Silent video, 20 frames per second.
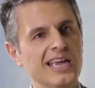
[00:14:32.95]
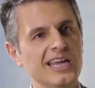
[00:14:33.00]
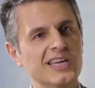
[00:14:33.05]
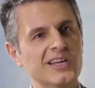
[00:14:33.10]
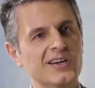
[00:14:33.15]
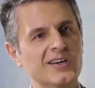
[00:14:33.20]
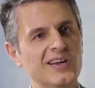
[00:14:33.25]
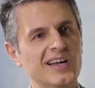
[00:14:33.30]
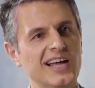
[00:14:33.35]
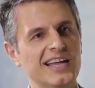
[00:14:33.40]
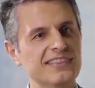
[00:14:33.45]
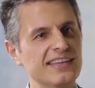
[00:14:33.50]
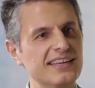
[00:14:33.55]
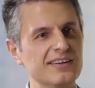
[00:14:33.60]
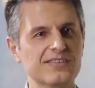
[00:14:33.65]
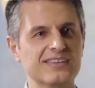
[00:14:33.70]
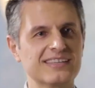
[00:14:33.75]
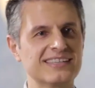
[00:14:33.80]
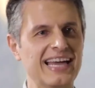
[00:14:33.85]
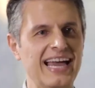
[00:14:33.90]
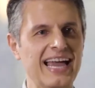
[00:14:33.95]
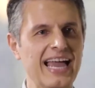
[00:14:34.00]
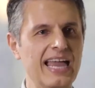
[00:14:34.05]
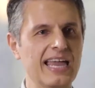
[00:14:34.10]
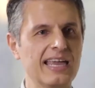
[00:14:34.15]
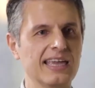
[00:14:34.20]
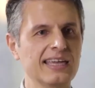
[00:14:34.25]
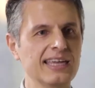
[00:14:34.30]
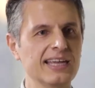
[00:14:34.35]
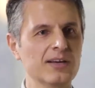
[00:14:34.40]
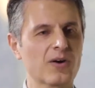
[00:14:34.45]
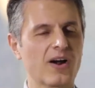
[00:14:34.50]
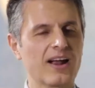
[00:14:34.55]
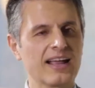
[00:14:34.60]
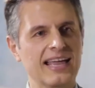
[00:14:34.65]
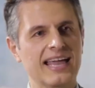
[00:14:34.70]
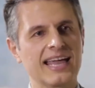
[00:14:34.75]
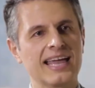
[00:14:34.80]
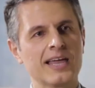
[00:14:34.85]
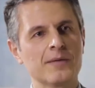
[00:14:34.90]
You know, at the end of the day, here I
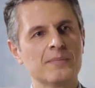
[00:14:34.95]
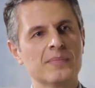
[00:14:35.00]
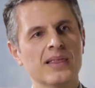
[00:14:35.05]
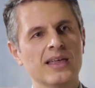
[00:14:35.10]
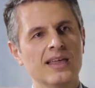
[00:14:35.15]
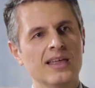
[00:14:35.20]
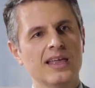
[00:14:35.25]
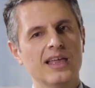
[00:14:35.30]
am,